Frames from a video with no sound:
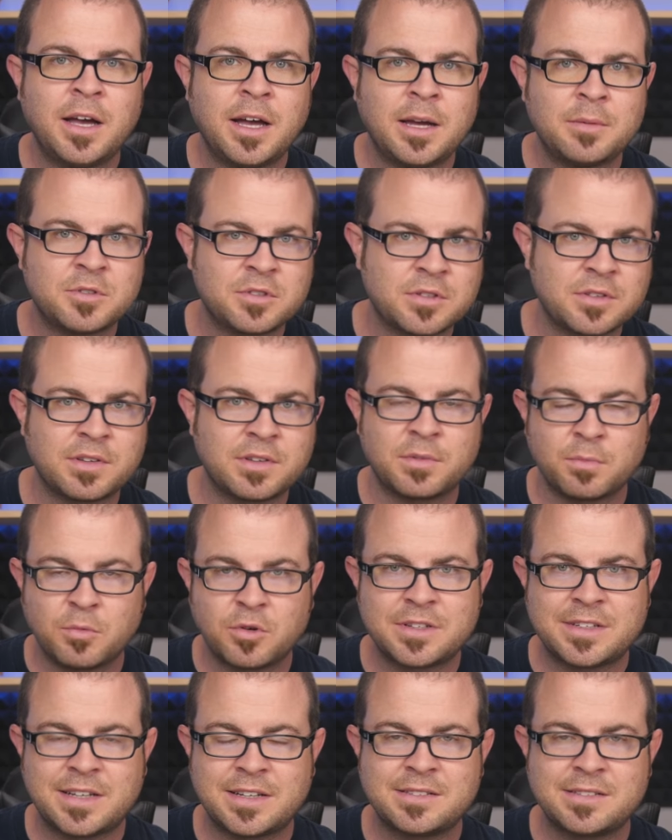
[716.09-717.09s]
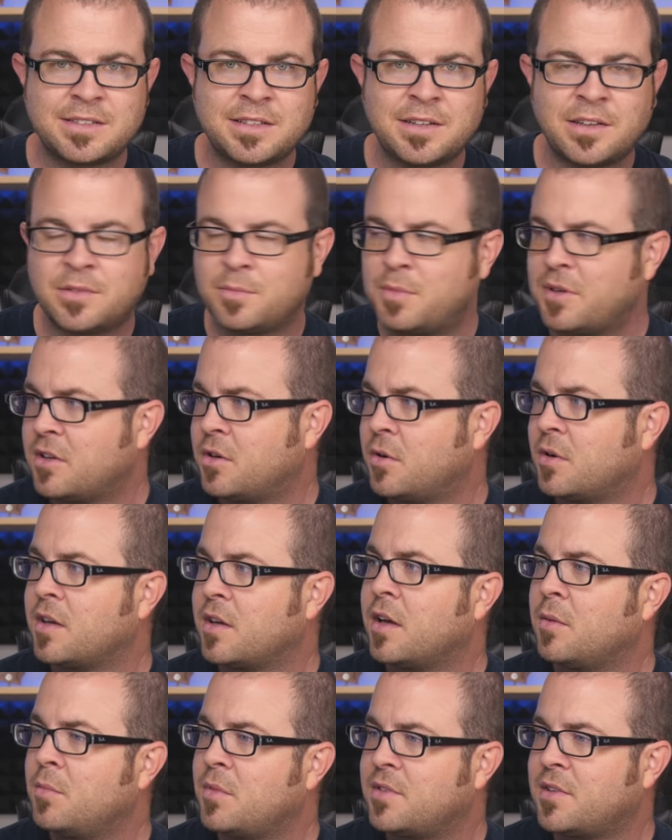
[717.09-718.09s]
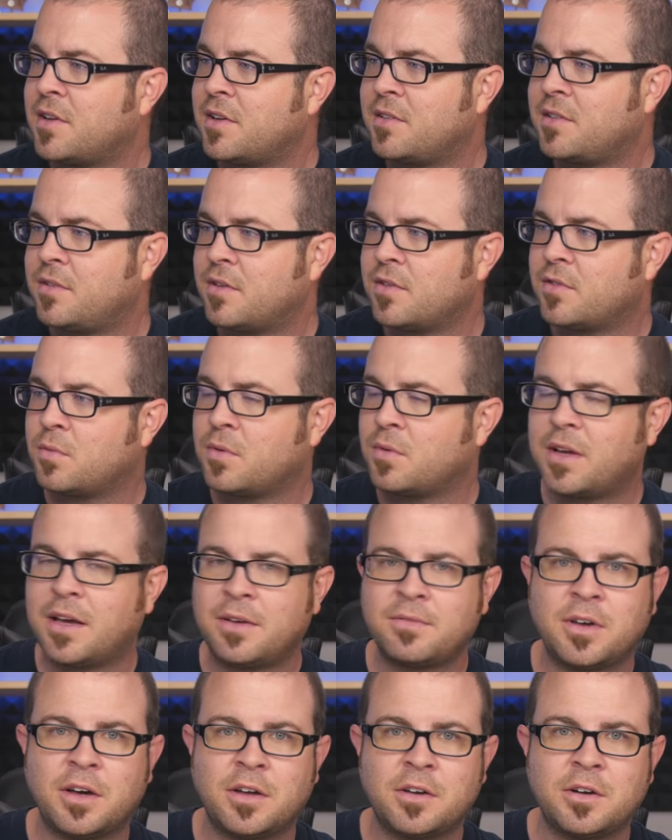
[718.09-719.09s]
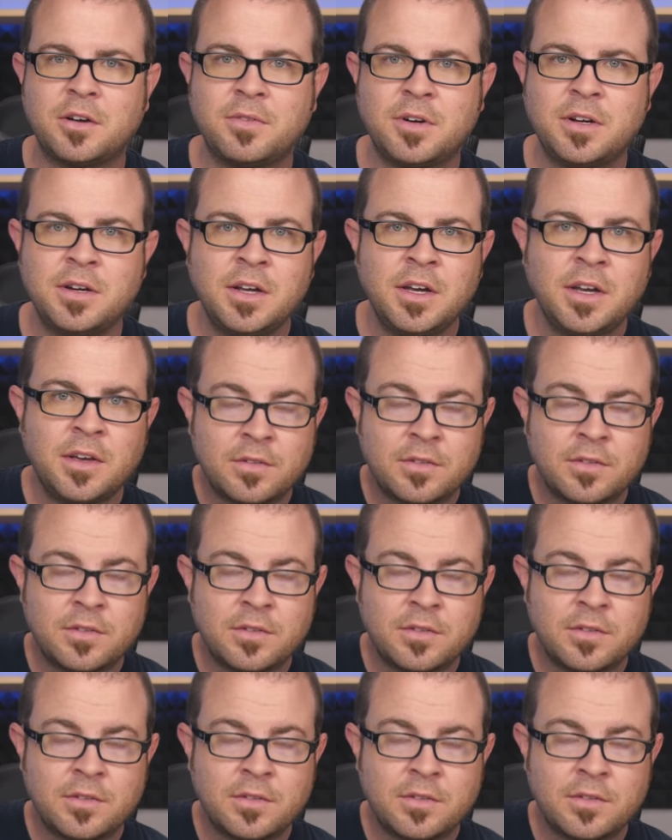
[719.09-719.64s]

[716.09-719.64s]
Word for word: I'm sure there's more testing that's been going on besides just what I've gone over.